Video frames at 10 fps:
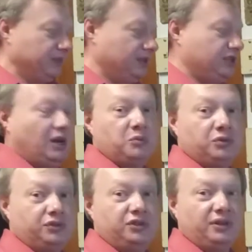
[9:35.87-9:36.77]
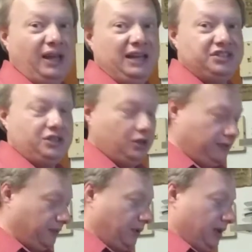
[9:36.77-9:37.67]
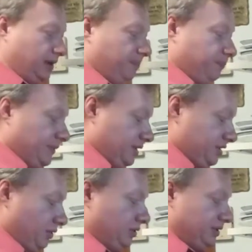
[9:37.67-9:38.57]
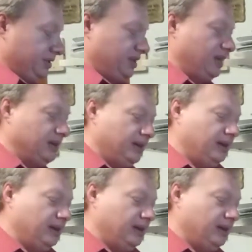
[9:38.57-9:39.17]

So I'm going to do the last 2 for you so you can see.